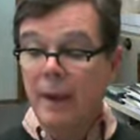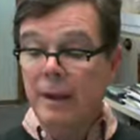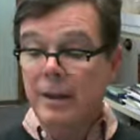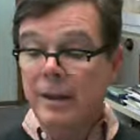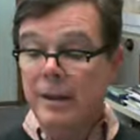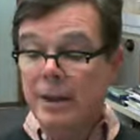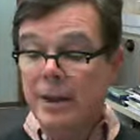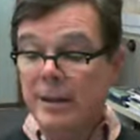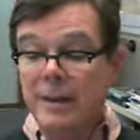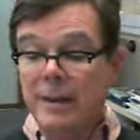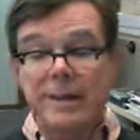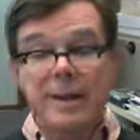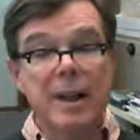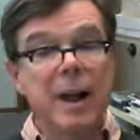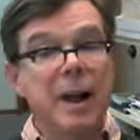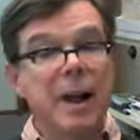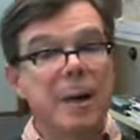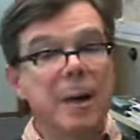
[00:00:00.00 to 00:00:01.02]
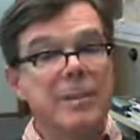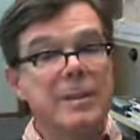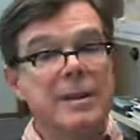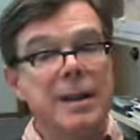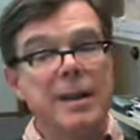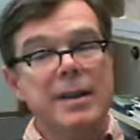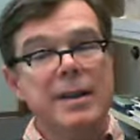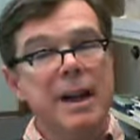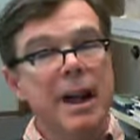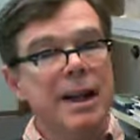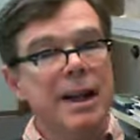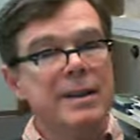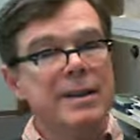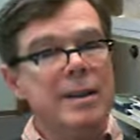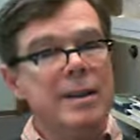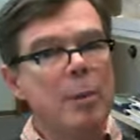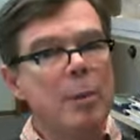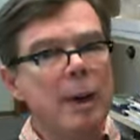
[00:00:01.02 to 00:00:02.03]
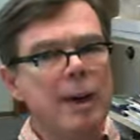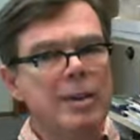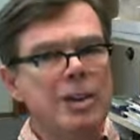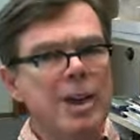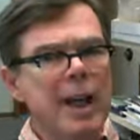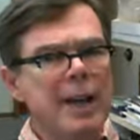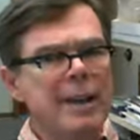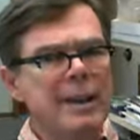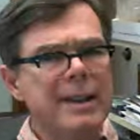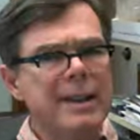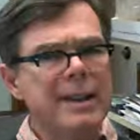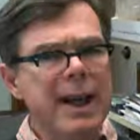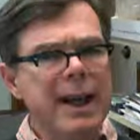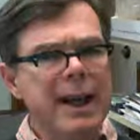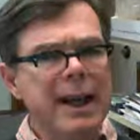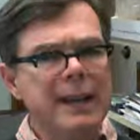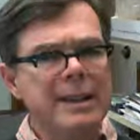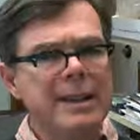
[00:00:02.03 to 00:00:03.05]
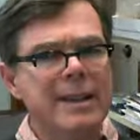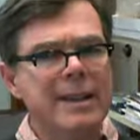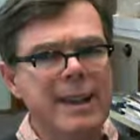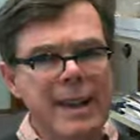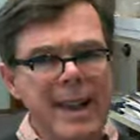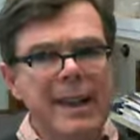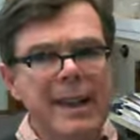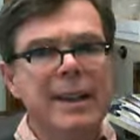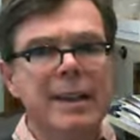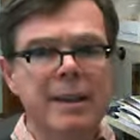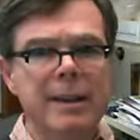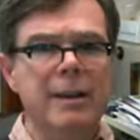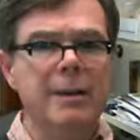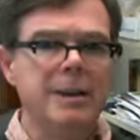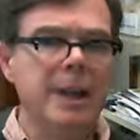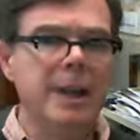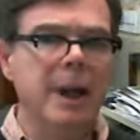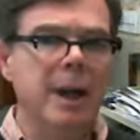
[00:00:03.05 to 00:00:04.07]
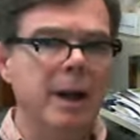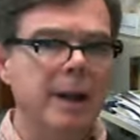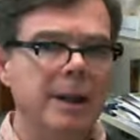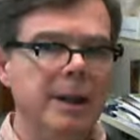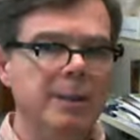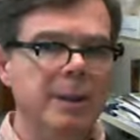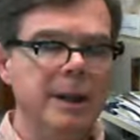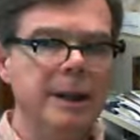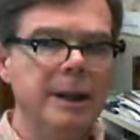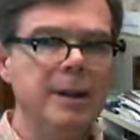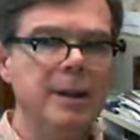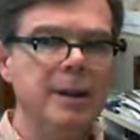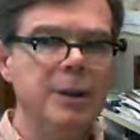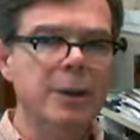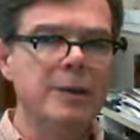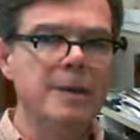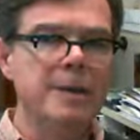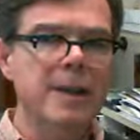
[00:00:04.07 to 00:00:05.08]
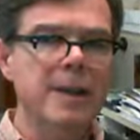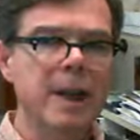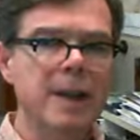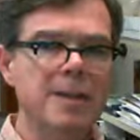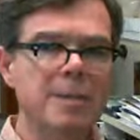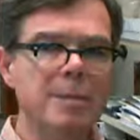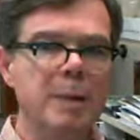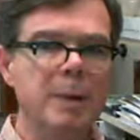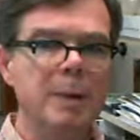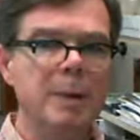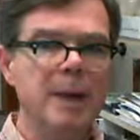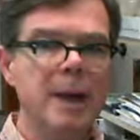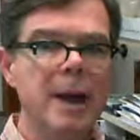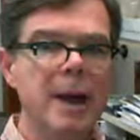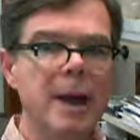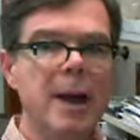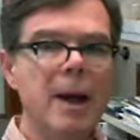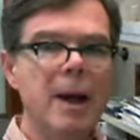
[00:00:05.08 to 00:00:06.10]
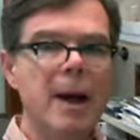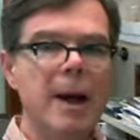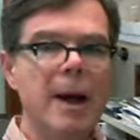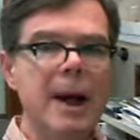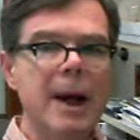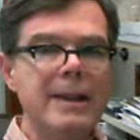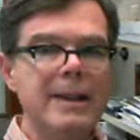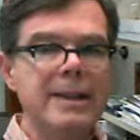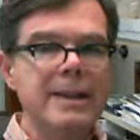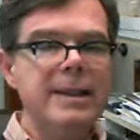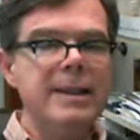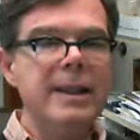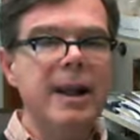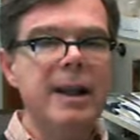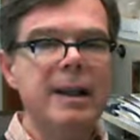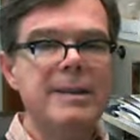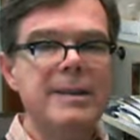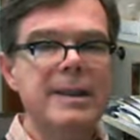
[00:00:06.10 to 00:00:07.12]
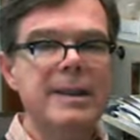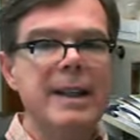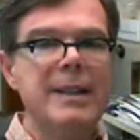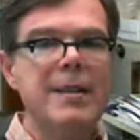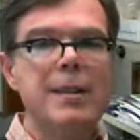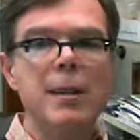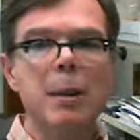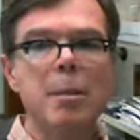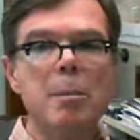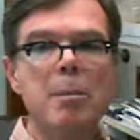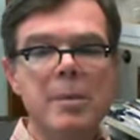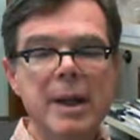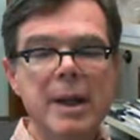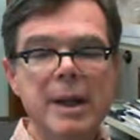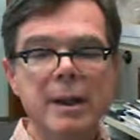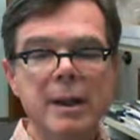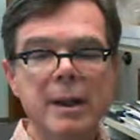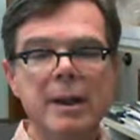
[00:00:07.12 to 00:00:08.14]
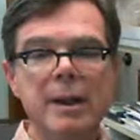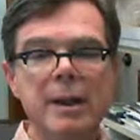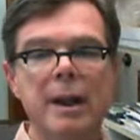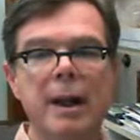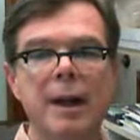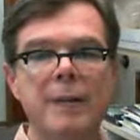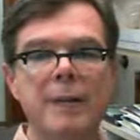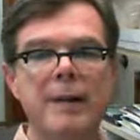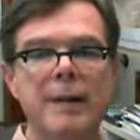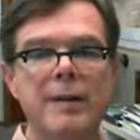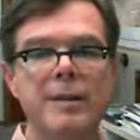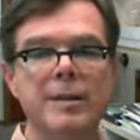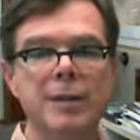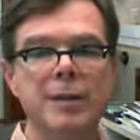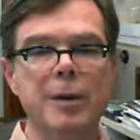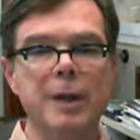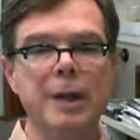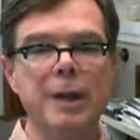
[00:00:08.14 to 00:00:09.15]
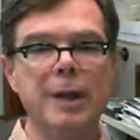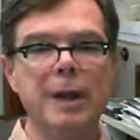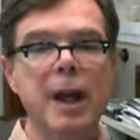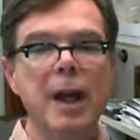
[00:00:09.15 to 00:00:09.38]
Jesus comes not so much at the end of time in Luke's Gospel as he does in the middle of history,